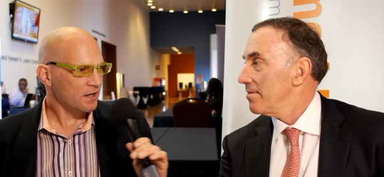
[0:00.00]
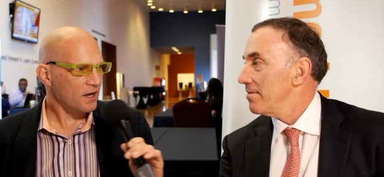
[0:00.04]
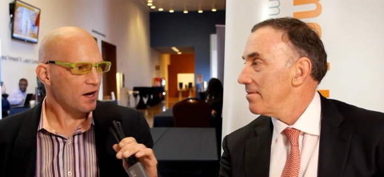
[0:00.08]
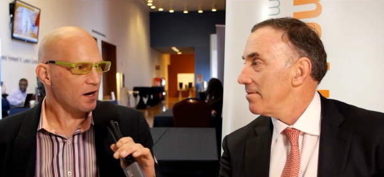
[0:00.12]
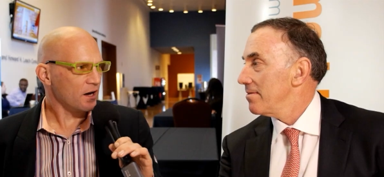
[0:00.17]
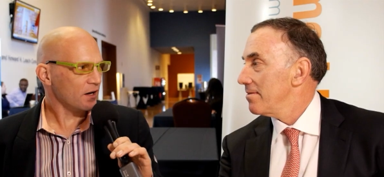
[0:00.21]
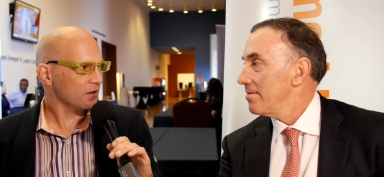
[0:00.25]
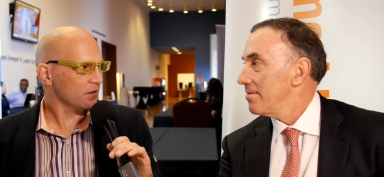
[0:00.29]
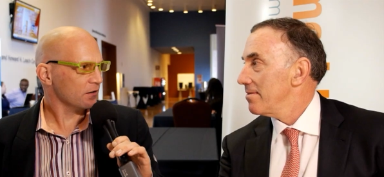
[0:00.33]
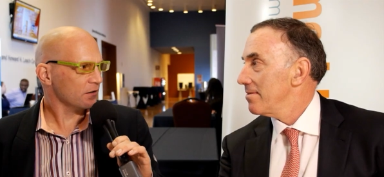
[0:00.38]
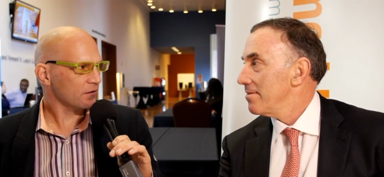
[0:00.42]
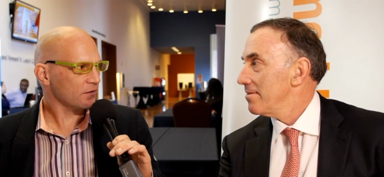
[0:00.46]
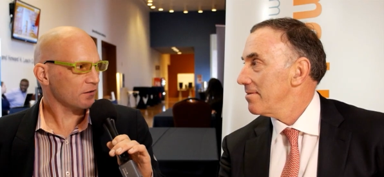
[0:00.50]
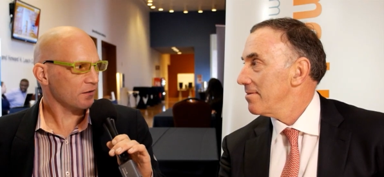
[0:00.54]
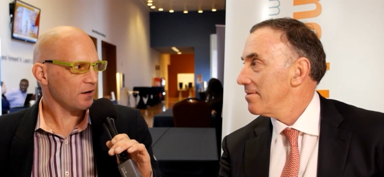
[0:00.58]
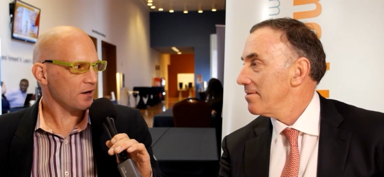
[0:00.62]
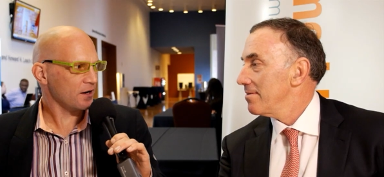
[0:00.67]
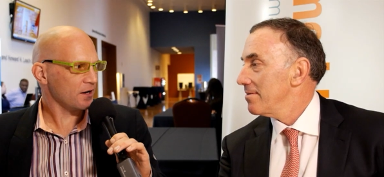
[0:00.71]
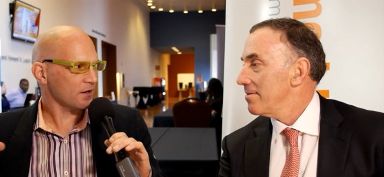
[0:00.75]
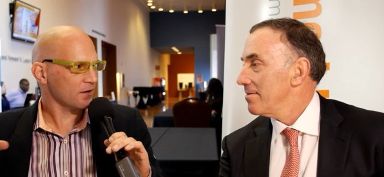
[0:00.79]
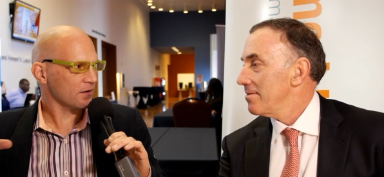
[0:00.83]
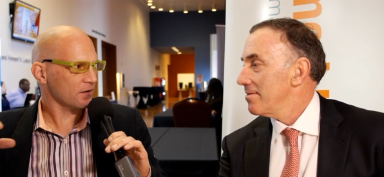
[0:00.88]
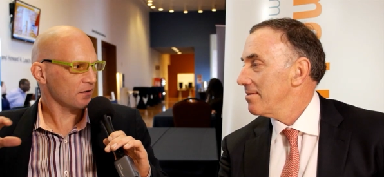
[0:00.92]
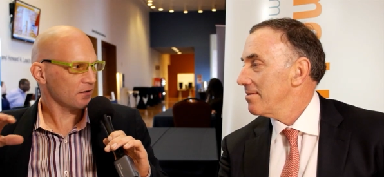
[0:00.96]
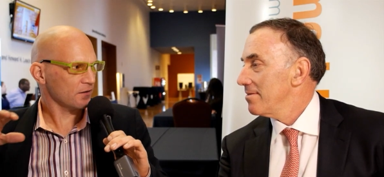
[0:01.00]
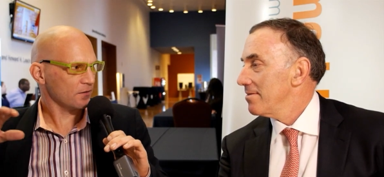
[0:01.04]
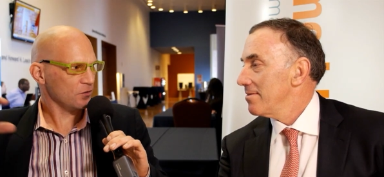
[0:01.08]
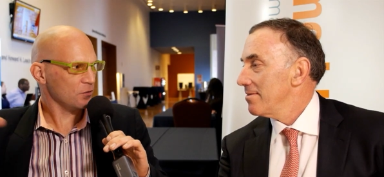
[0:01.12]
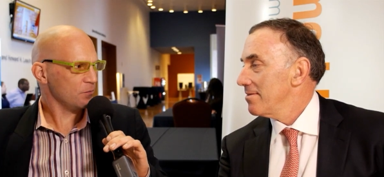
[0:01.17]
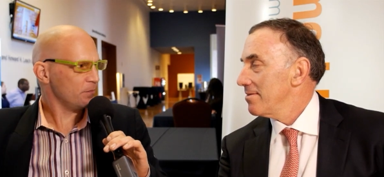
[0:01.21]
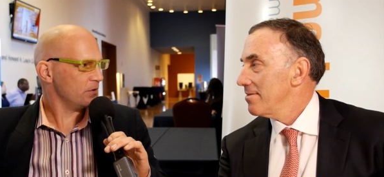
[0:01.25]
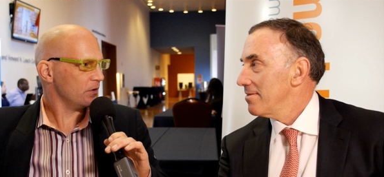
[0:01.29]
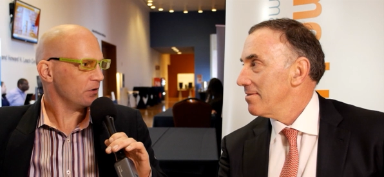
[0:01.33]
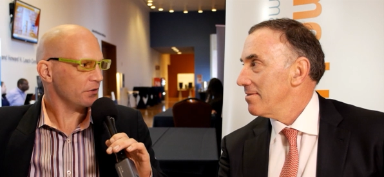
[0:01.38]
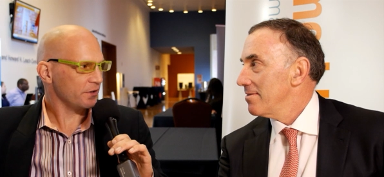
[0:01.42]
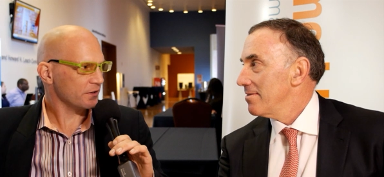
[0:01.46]
Speaker 1: Yeah, it looked like new
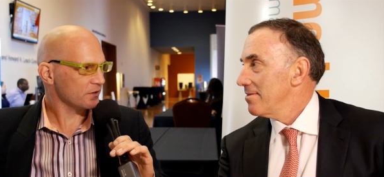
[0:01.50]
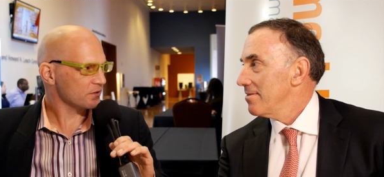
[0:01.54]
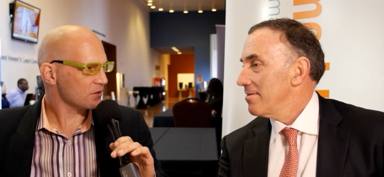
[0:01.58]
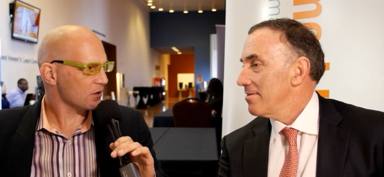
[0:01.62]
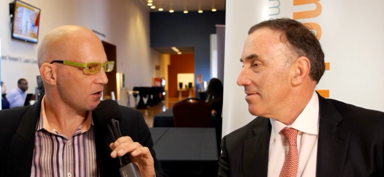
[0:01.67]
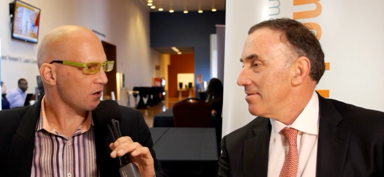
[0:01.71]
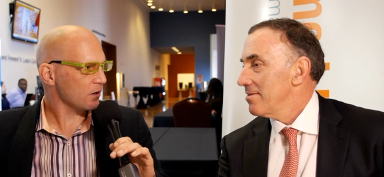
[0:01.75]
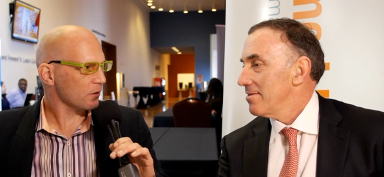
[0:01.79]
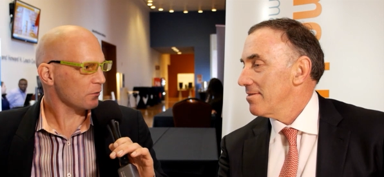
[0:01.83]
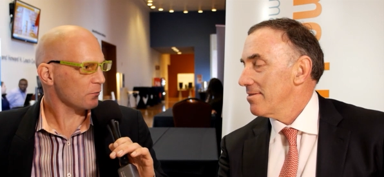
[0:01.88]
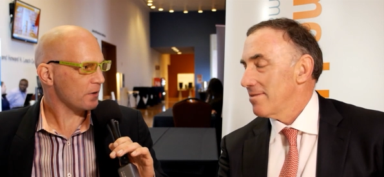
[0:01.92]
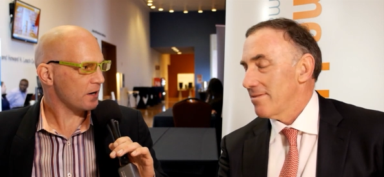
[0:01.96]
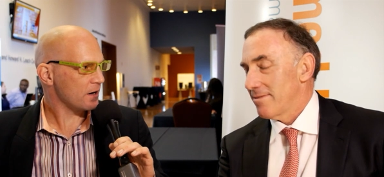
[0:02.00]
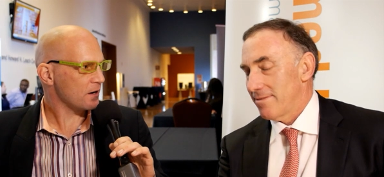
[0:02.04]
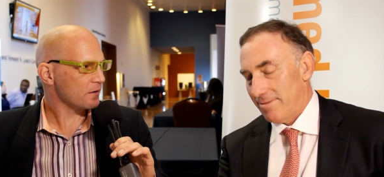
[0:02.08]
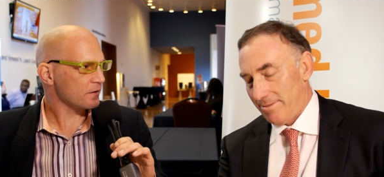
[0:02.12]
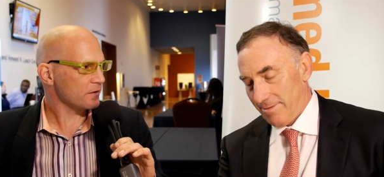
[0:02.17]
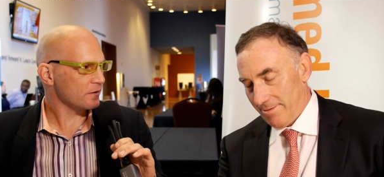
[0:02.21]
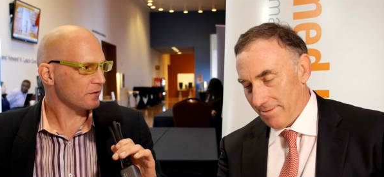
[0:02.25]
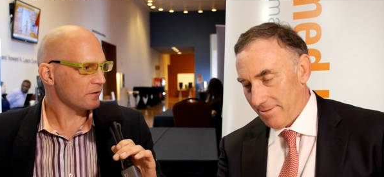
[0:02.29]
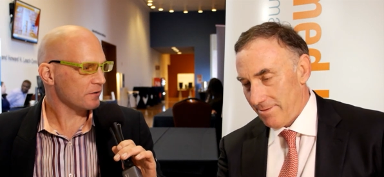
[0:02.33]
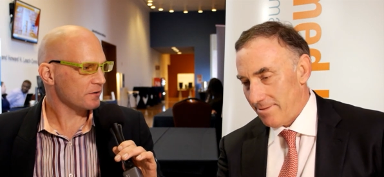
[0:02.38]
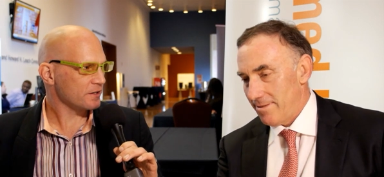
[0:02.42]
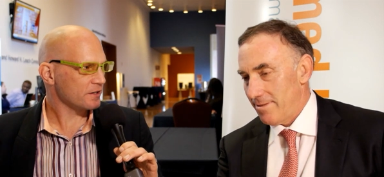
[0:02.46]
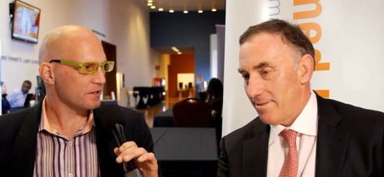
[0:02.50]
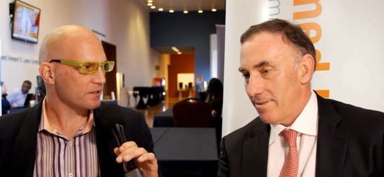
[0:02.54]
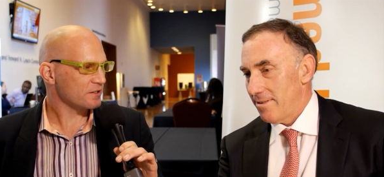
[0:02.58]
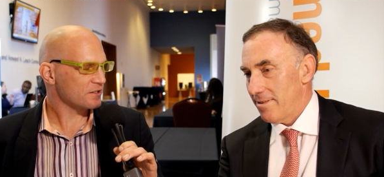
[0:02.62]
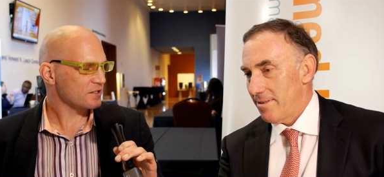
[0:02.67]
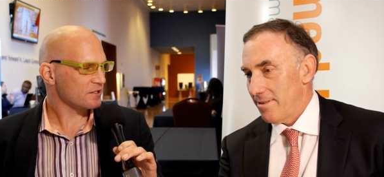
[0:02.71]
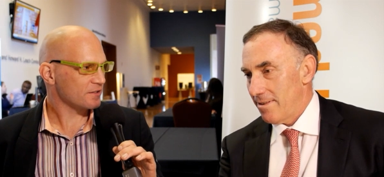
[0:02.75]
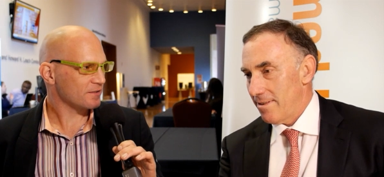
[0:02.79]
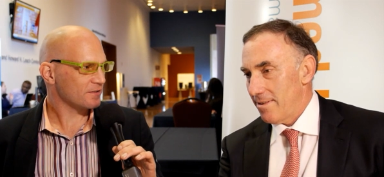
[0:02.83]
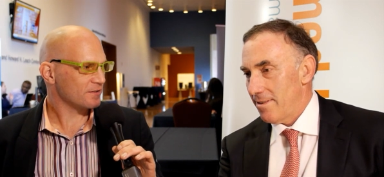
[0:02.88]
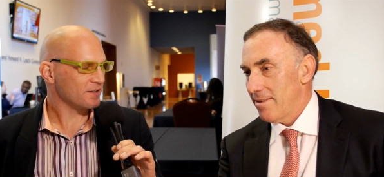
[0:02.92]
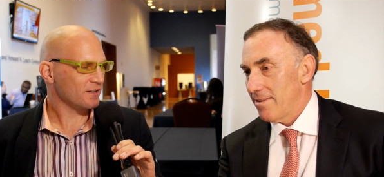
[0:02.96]
buildings all around here, and you can
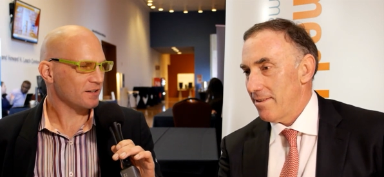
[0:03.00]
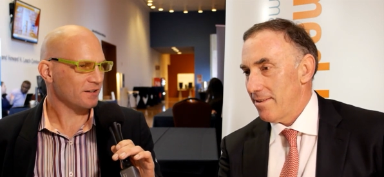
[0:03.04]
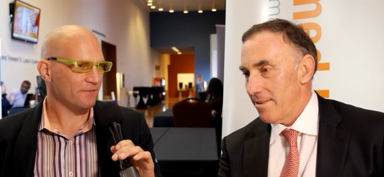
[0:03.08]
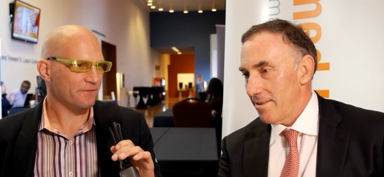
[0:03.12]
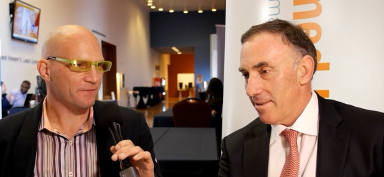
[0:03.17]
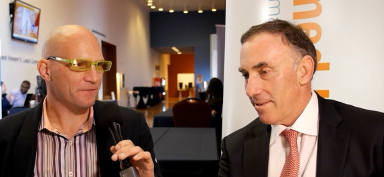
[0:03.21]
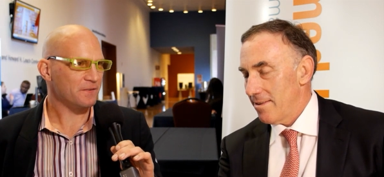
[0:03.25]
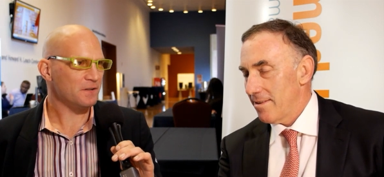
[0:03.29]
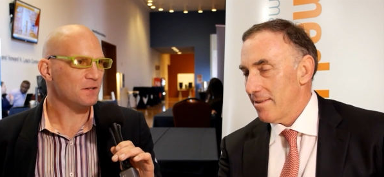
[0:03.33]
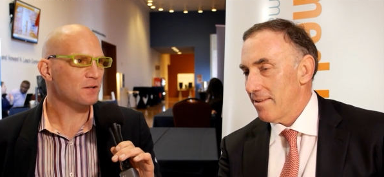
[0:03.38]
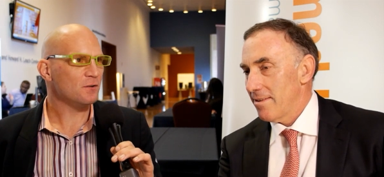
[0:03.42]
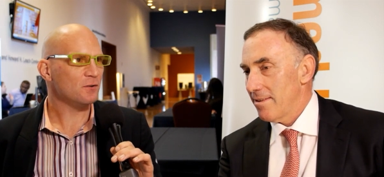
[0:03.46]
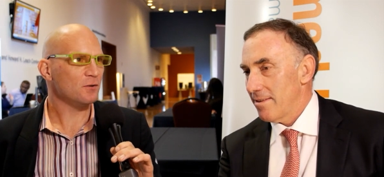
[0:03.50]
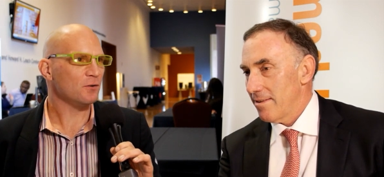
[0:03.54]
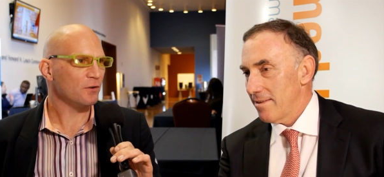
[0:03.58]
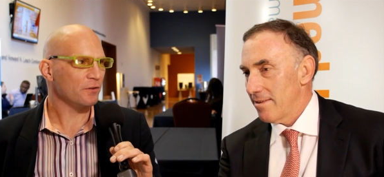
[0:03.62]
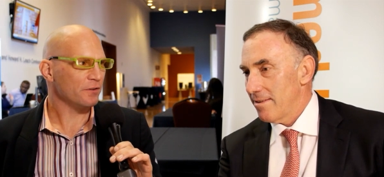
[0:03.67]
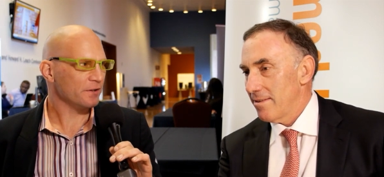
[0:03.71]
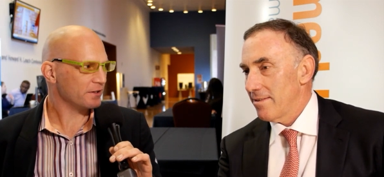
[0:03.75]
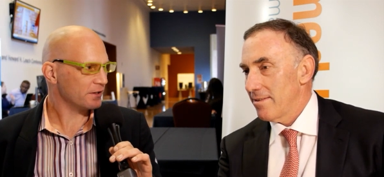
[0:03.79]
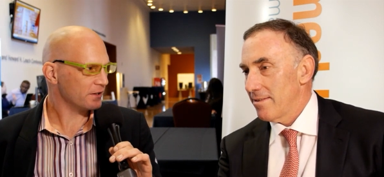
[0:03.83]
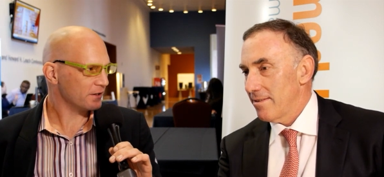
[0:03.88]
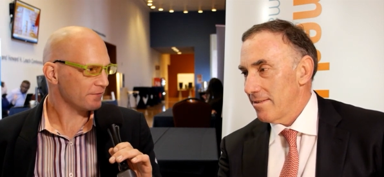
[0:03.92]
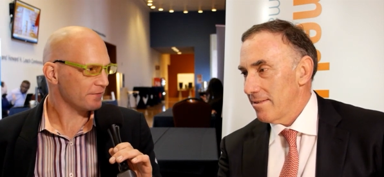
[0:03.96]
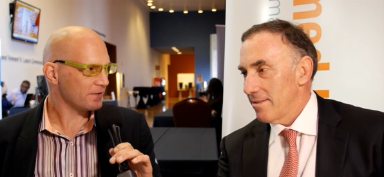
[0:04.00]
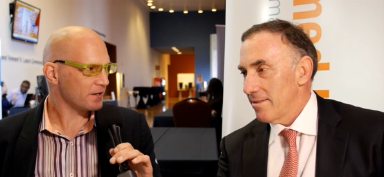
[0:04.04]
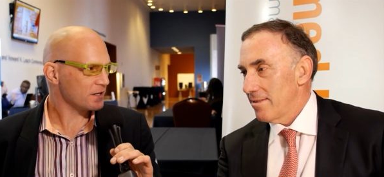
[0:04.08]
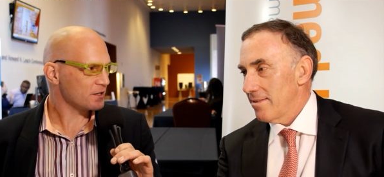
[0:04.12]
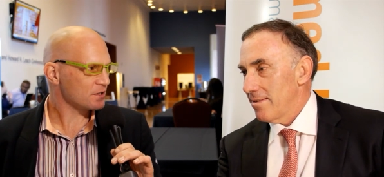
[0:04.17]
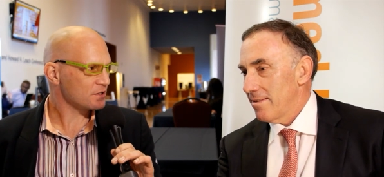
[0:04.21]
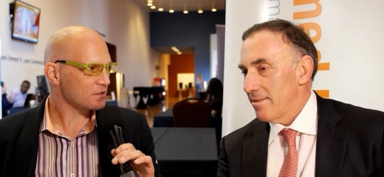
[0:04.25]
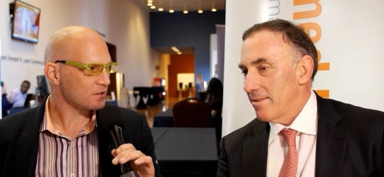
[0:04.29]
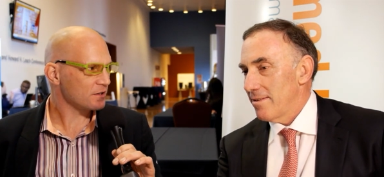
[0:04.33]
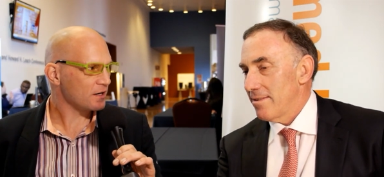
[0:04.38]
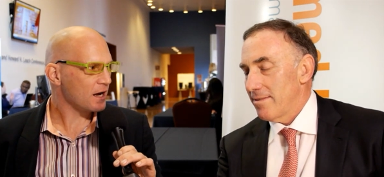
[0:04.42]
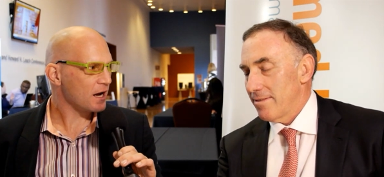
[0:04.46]
just you can feel the
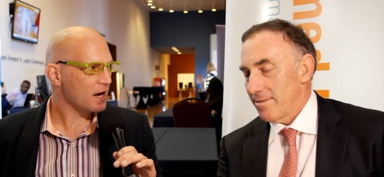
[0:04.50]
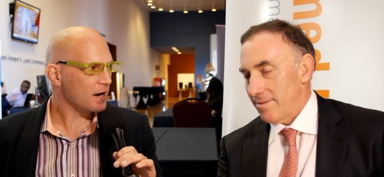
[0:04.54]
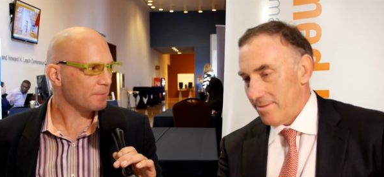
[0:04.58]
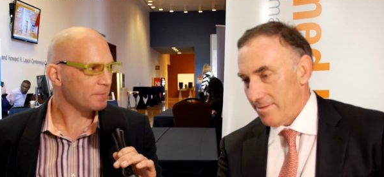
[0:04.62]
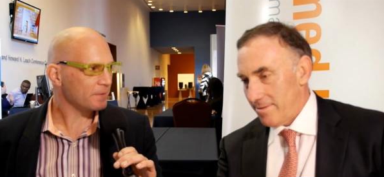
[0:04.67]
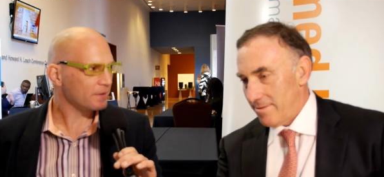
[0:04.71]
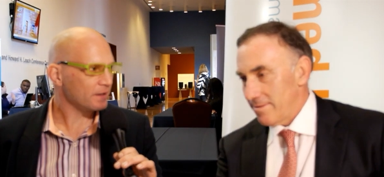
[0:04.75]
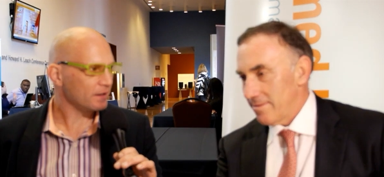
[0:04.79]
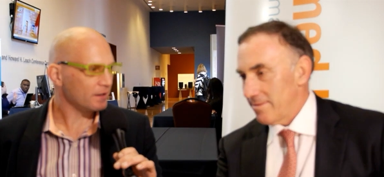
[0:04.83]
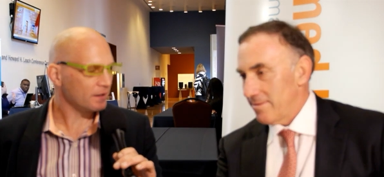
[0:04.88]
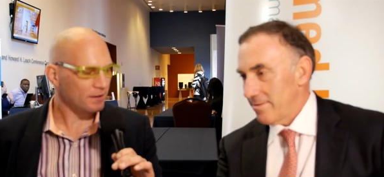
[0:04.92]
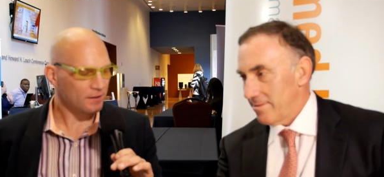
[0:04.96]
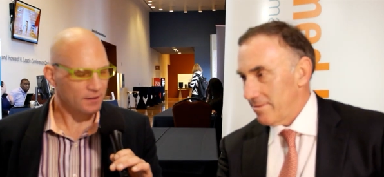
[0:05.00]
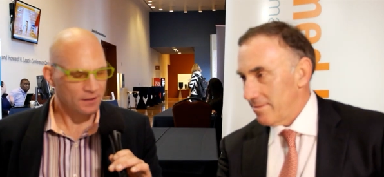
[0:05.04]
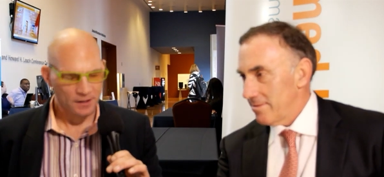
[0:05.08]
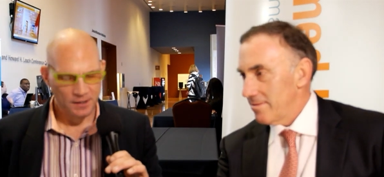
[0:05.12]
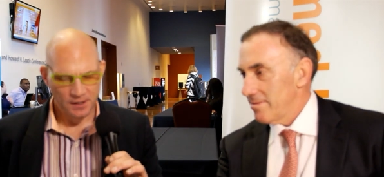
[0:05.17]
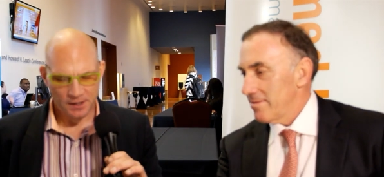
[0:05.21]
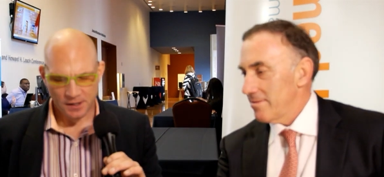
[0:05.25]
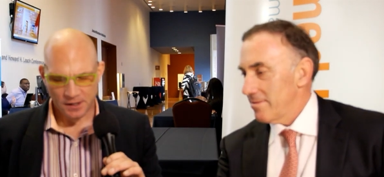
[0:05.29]
innovation happening.